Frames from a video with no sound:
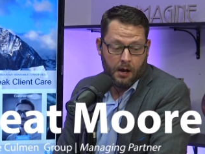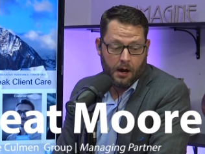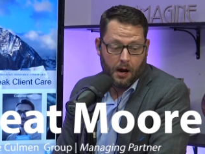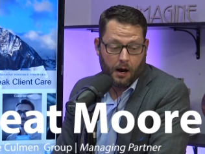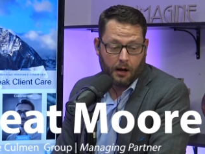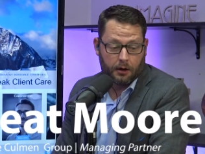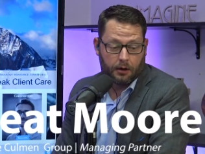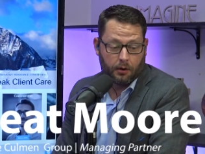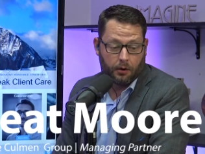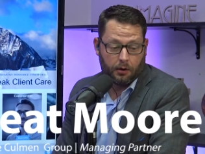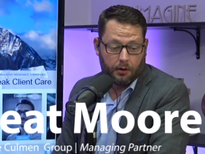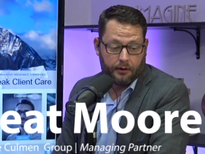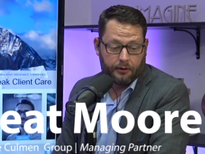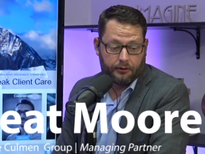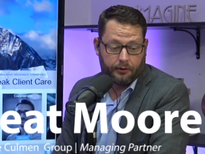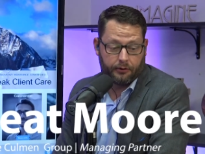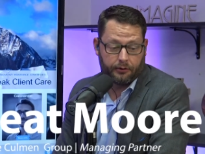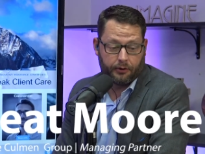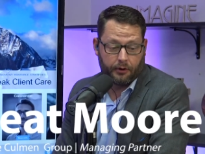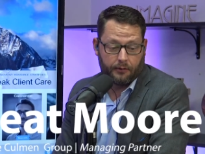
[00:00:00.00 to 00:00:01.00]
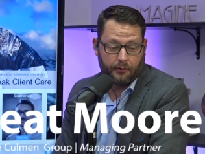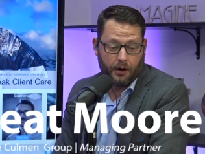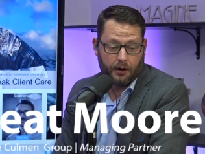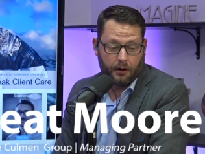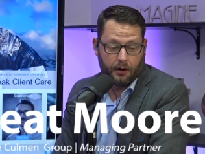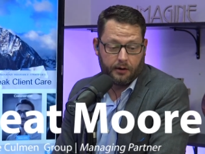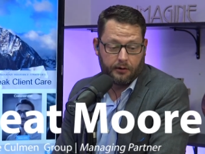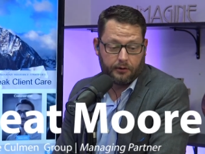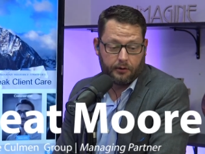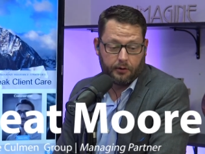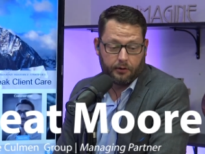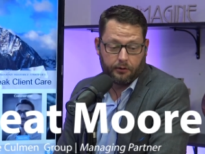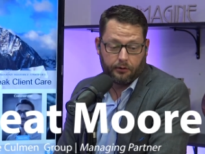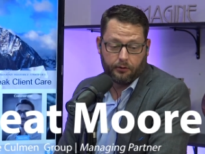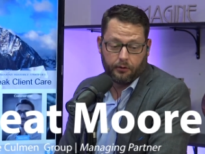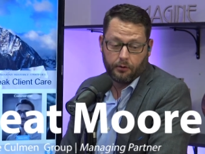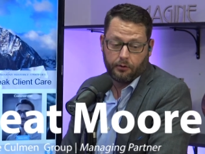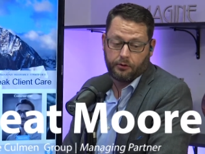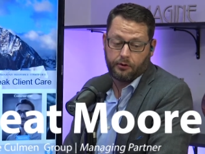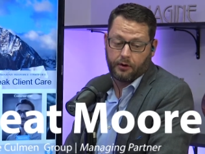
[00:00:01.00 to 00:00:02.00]
Our goal is to serve our listeners
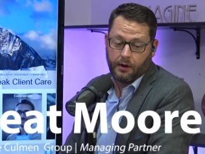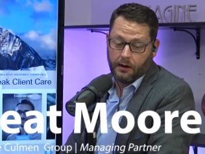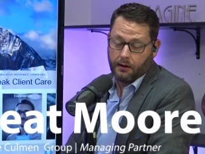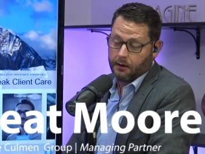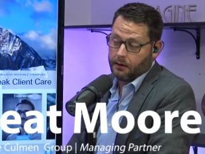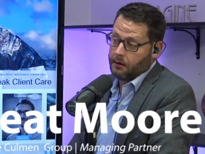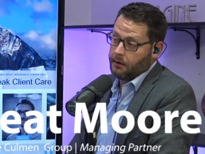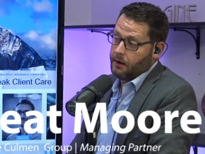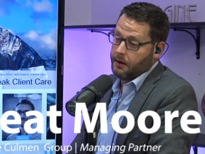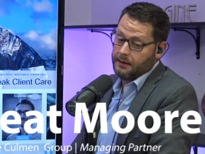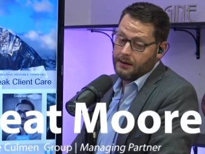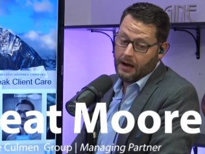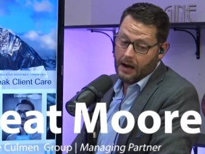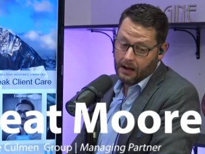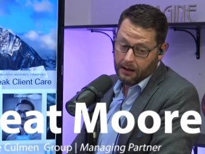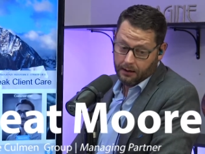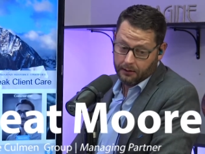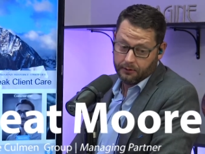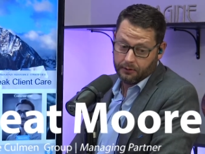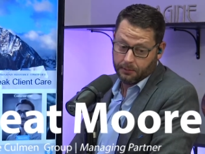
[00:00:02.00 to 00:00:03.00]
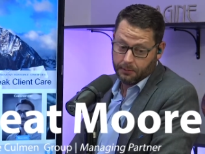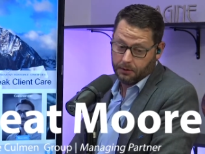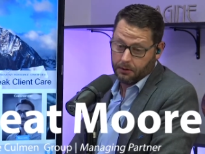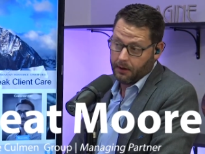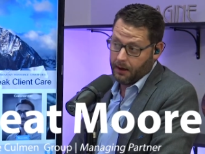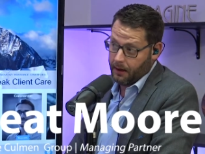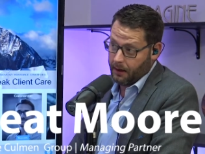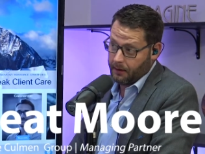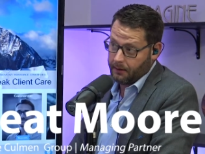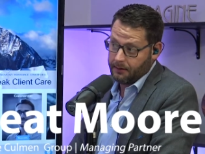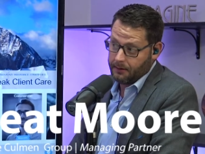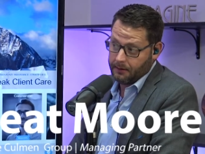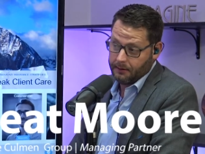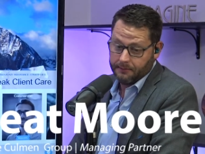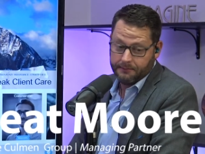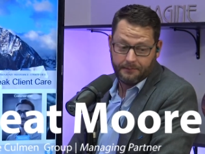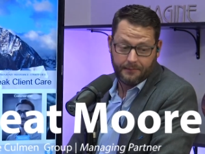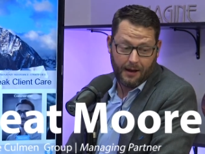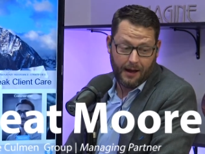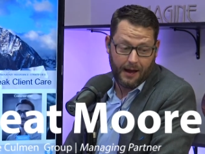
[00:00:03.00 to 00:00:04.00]
through stellar and knowledgeable guests
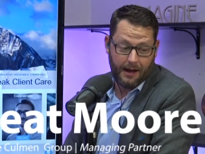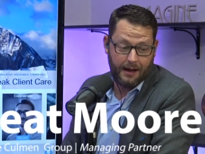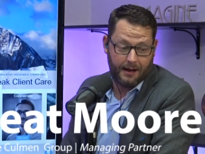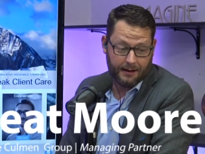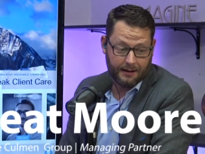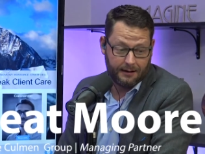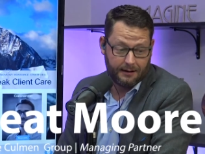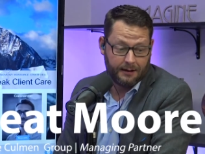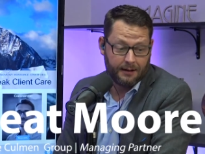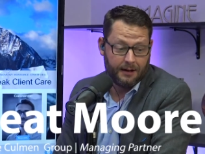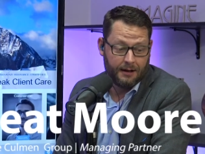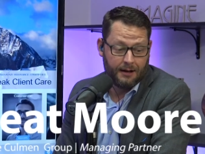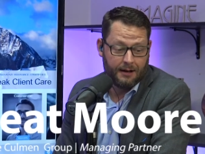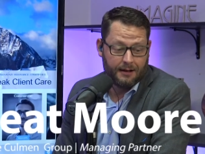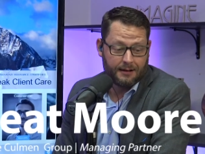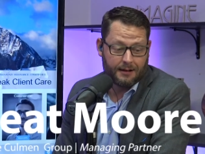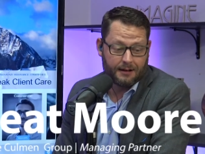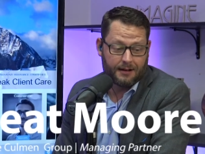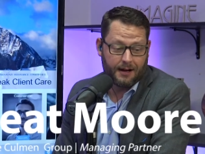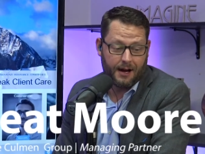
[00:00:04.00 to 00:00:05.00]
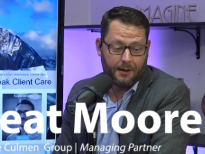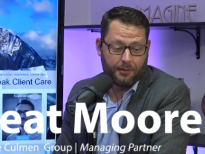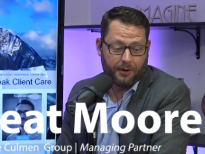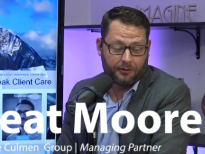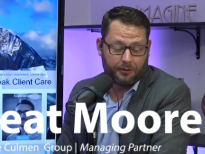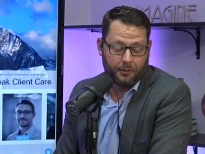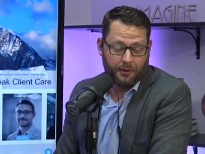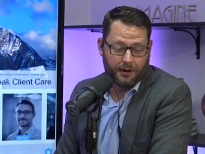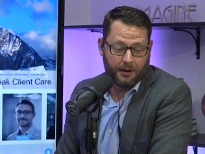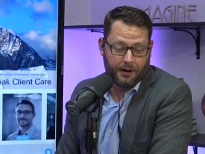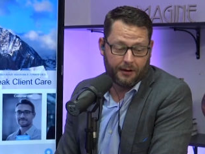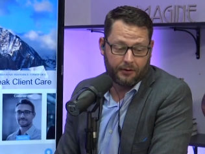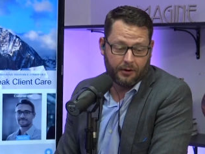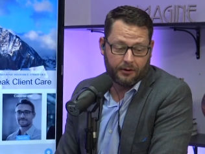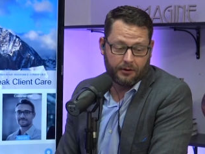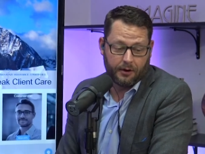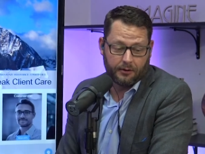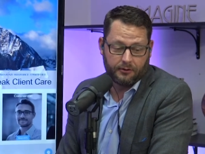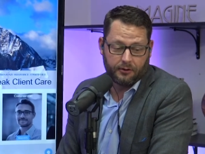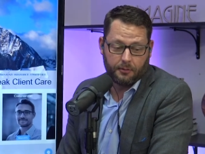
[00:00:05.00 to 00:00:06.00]
and the topics we cover,
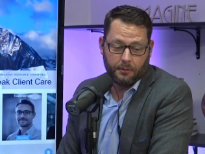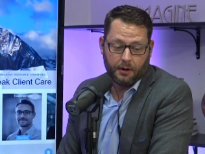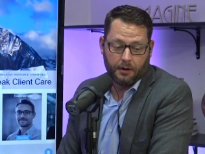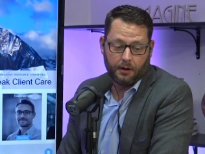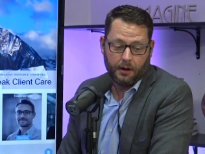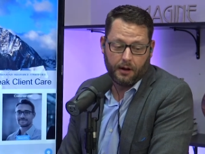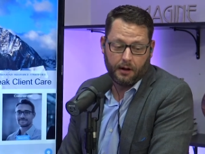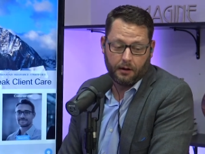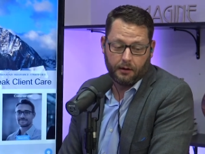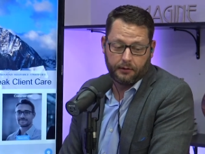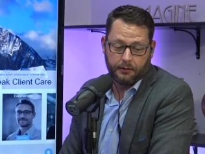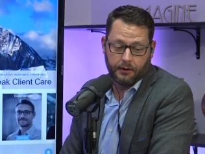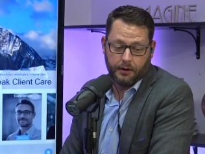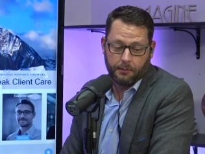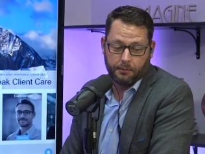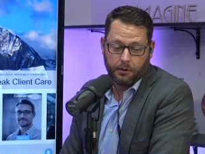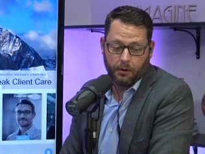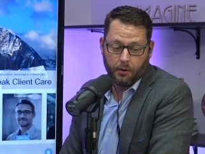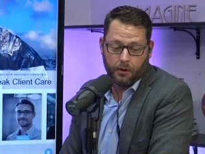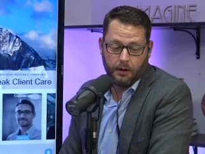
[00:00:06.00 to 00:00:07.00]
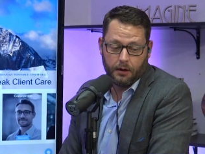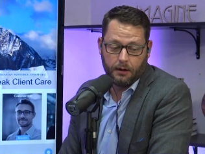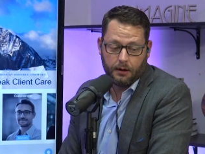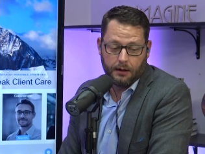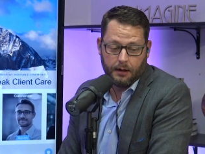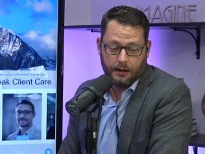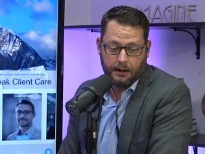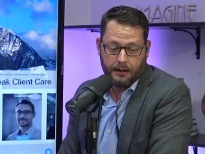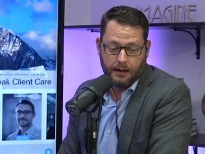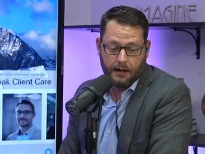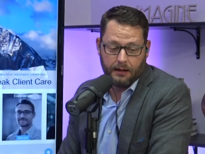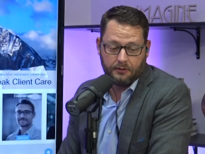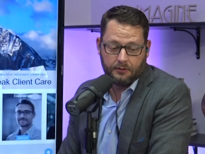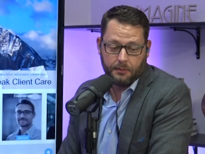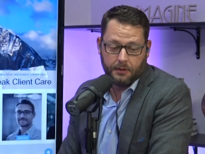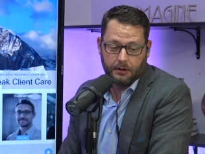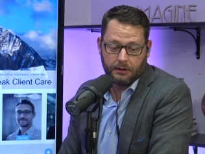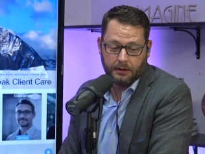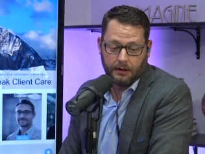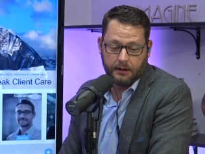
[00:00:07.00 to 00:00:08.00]
such as mental health, employee
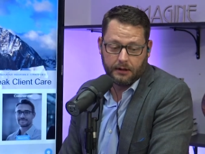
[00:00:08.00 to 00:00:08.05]
engagement,